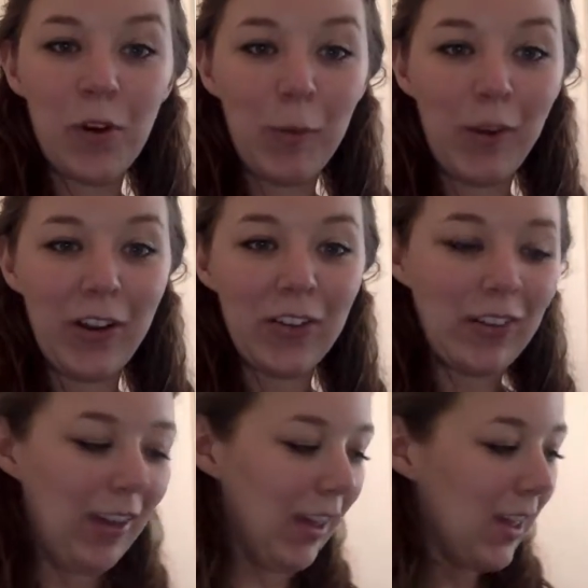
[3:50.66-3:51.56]
warm while you're
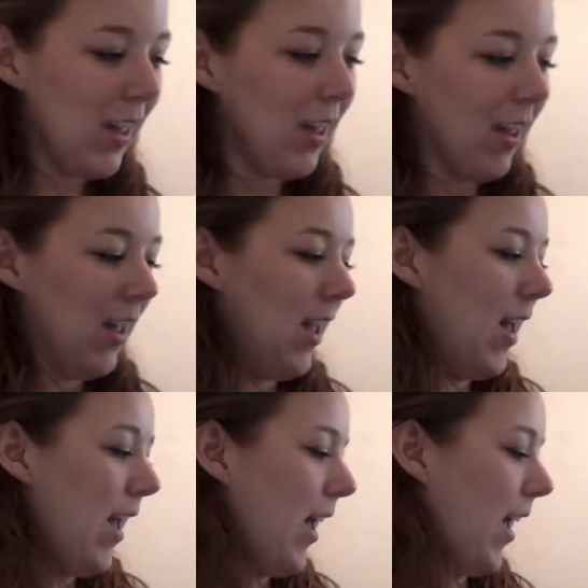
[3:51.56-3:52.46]
skiing,
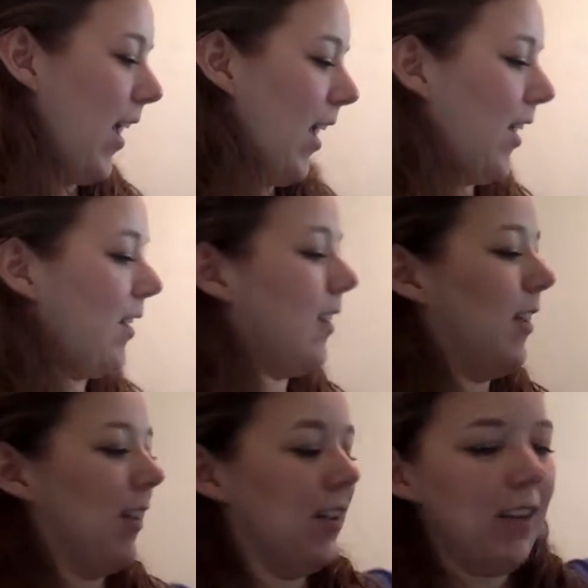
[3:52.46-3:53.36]
and
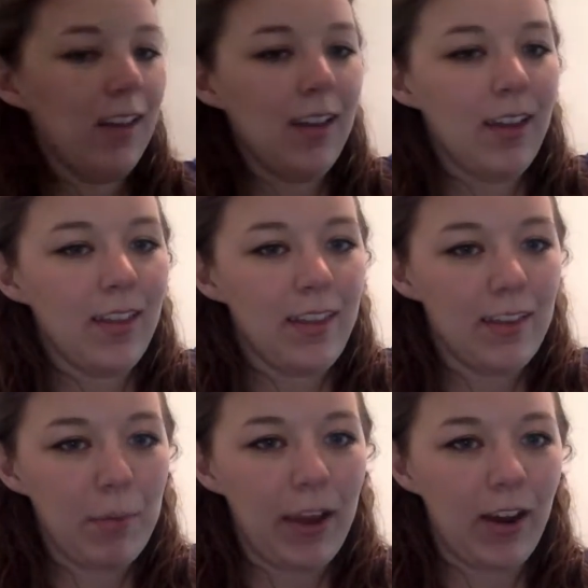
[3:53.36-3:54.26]

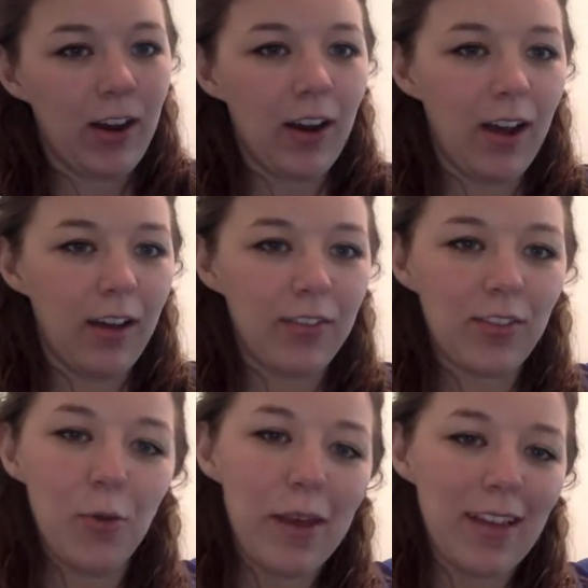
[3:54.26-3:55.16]
this pair of
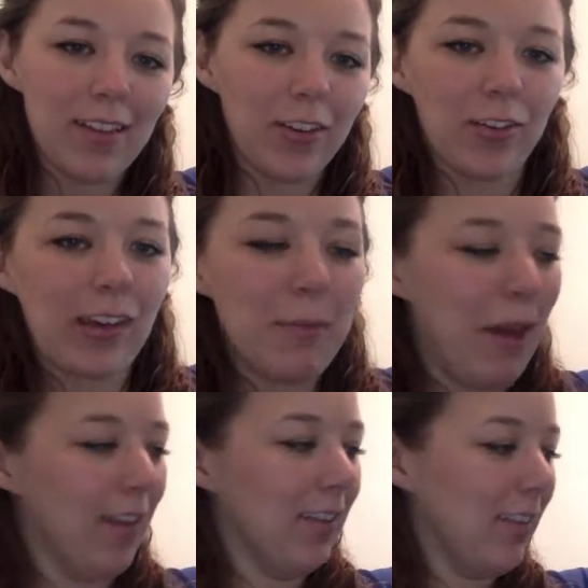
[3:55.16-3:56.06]
snow pants or ski
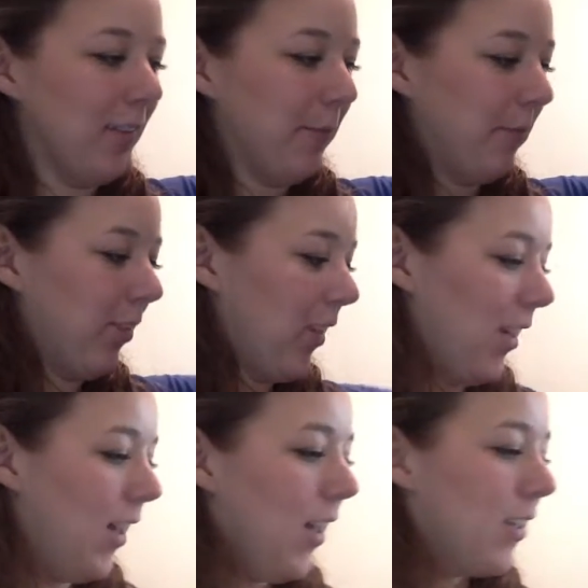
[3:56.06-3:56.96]
pants.
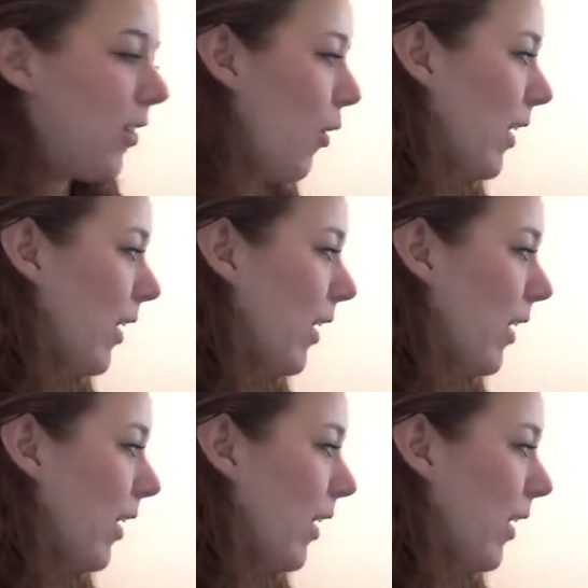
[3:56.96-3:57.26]
So